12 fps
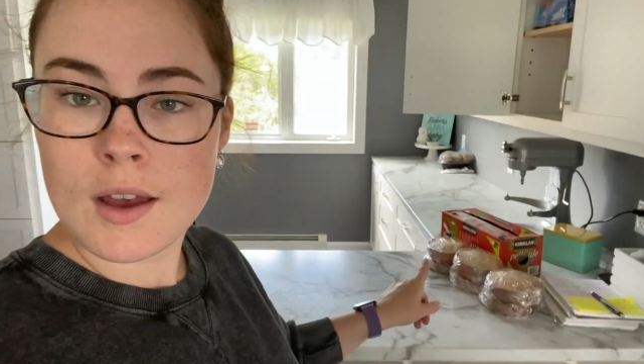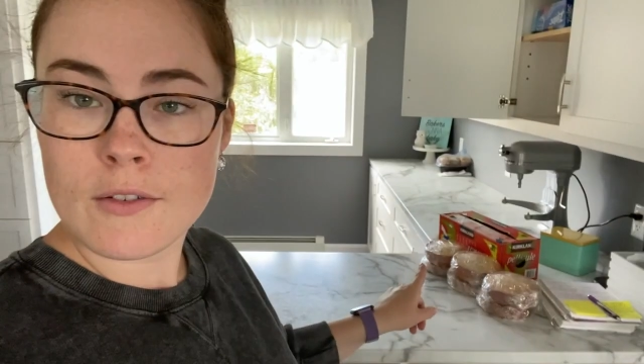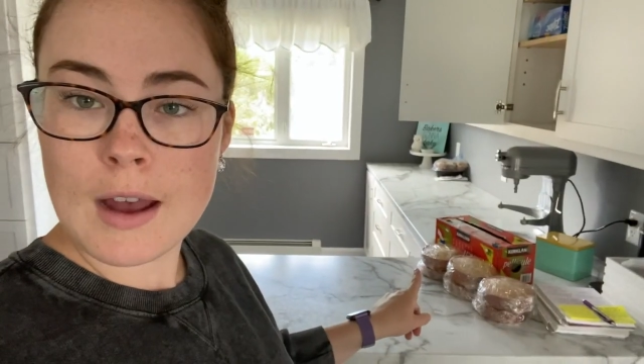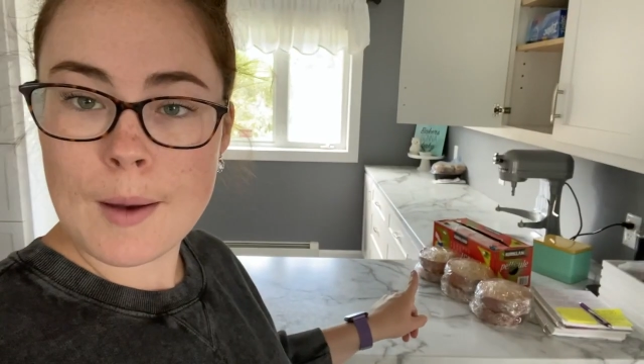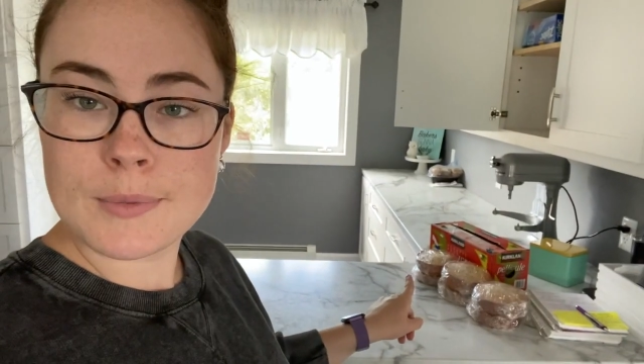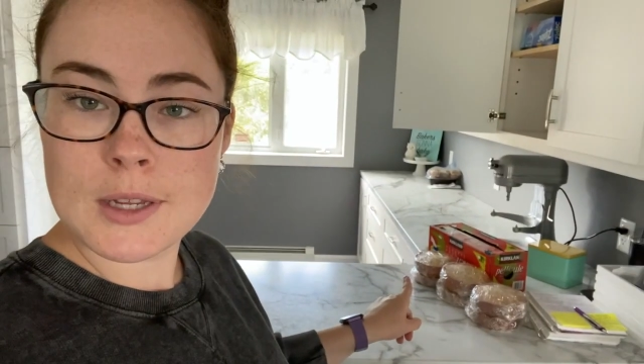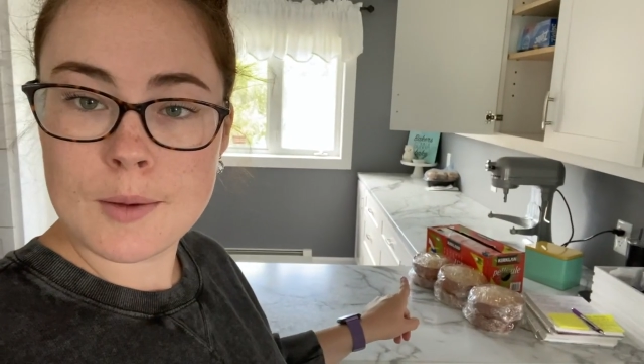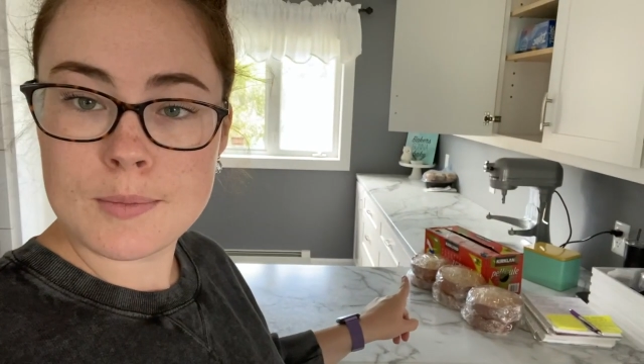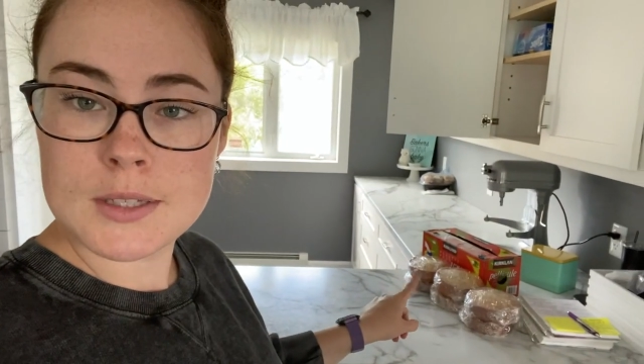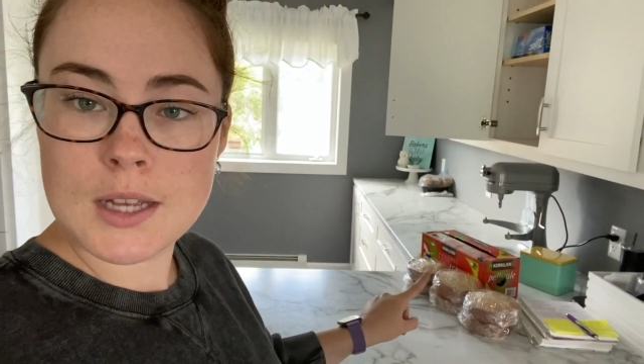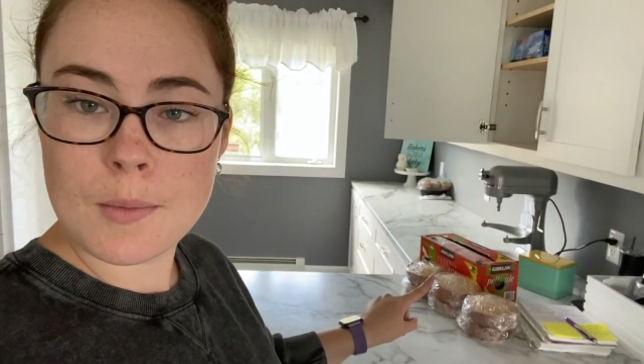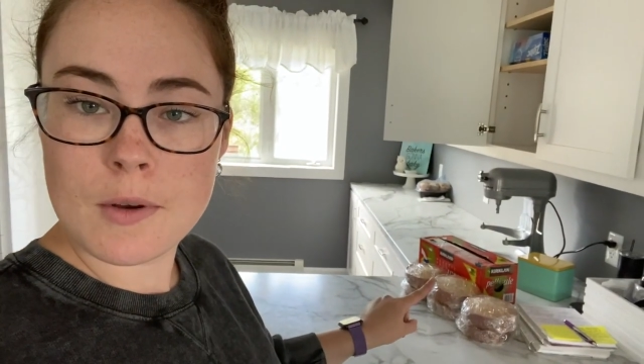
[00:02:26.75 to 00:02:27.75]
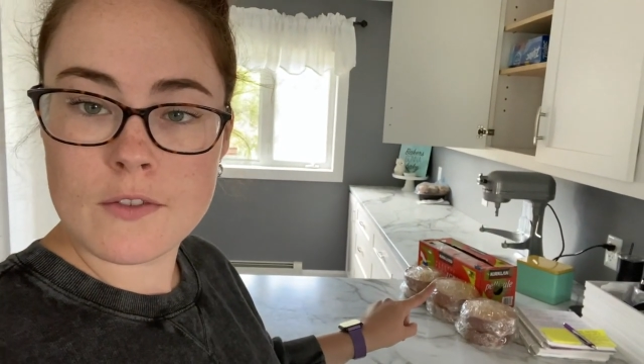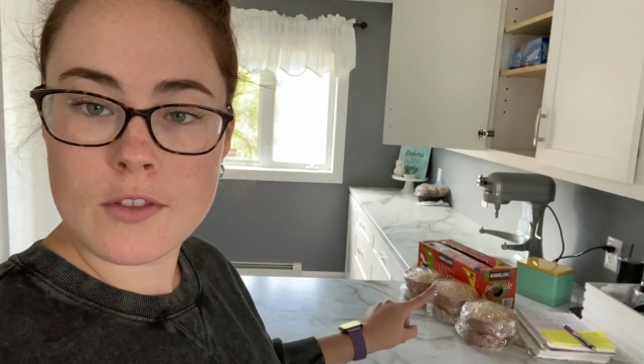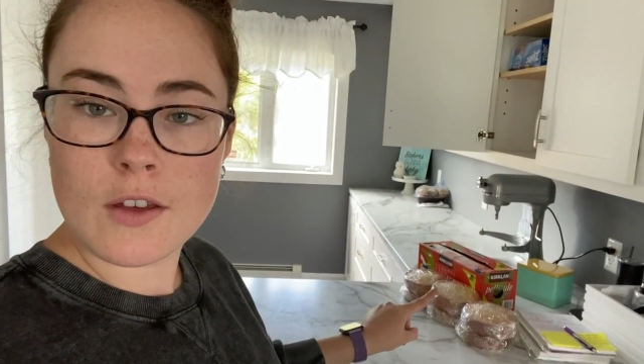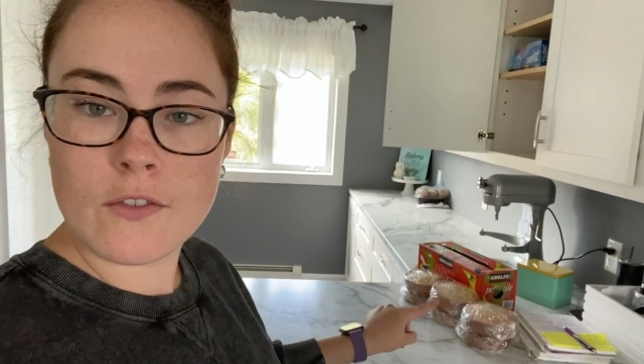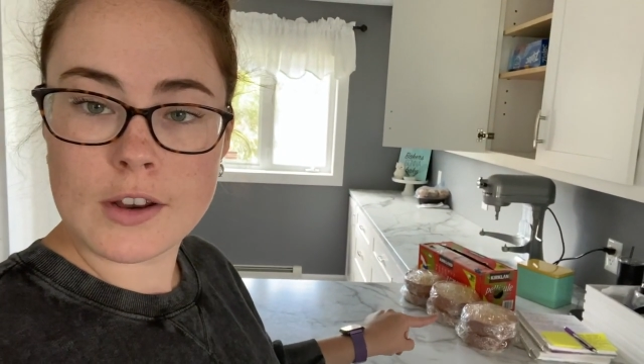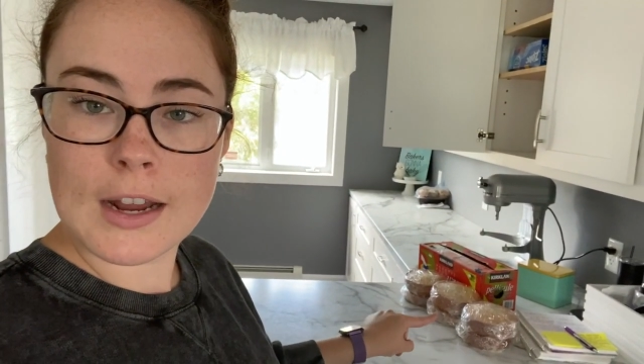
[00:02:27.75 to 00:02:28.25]
Wrapped up some of
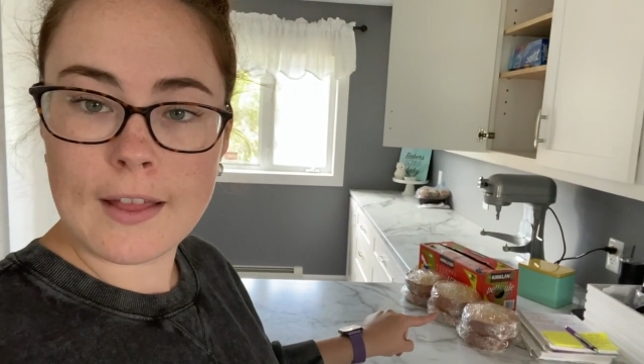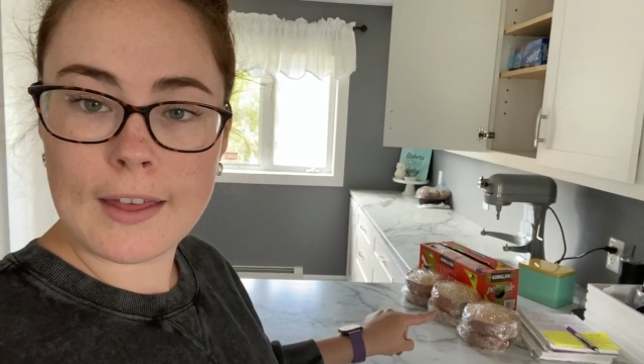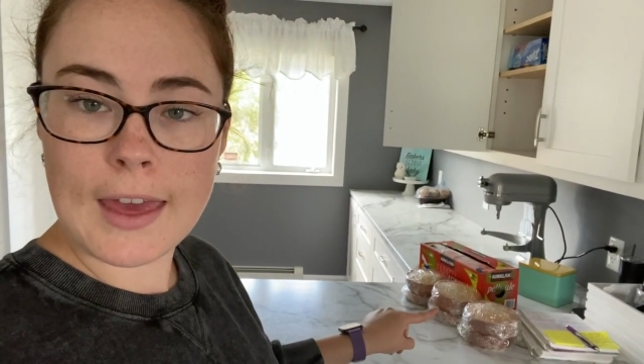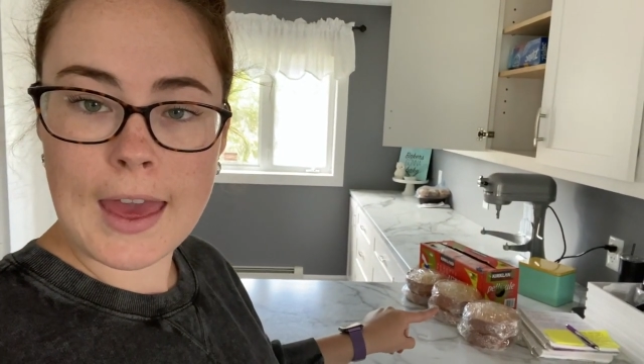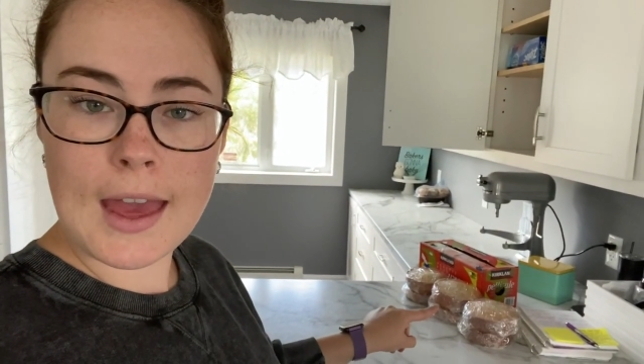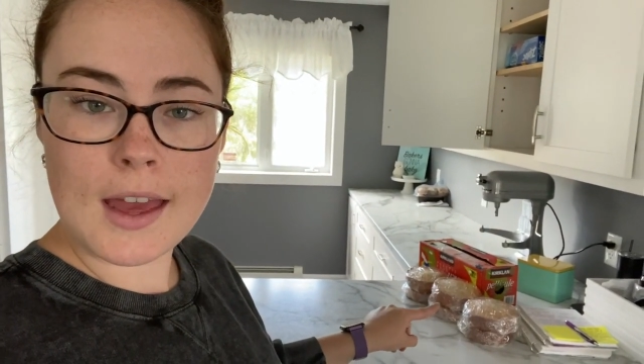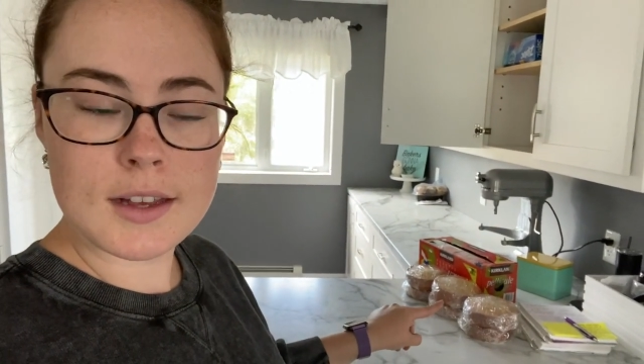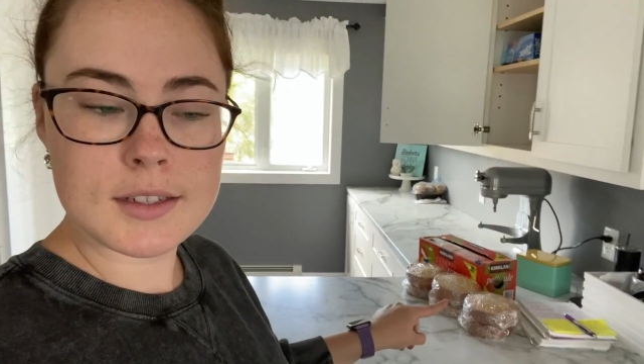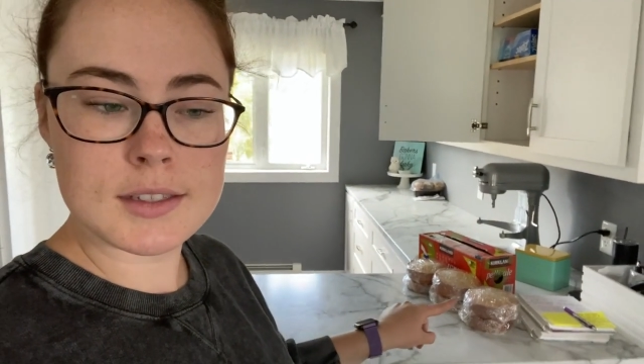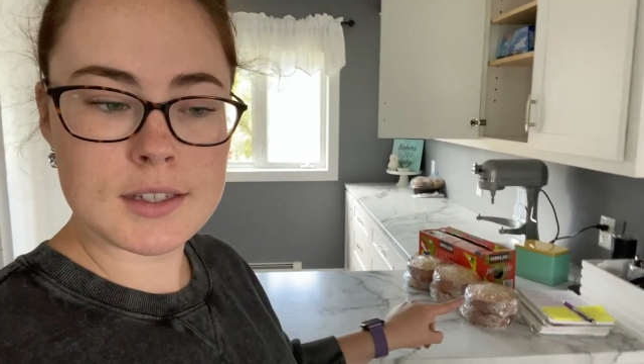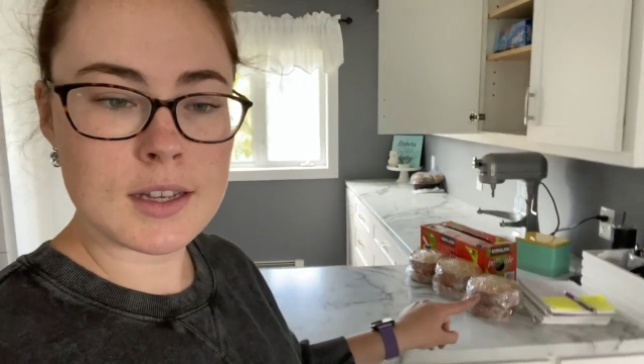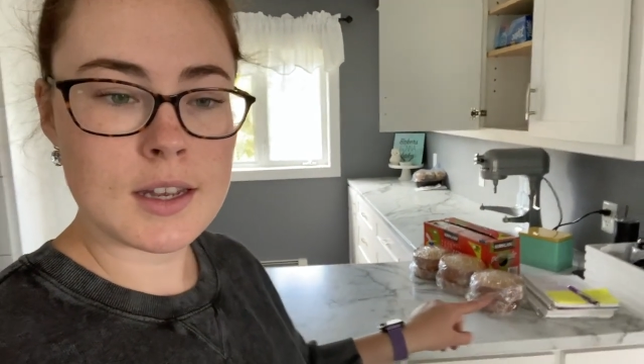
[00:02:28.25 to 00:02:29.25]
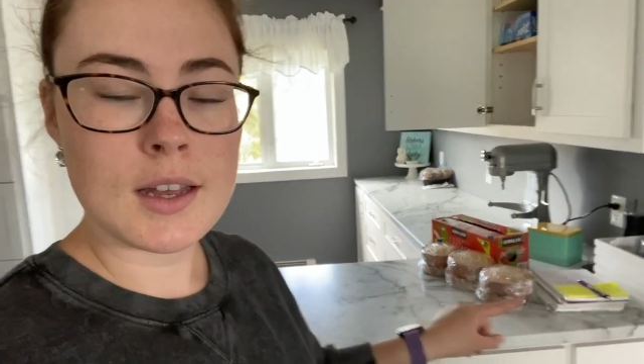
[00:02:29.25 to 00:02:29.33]
the vanilla cakes.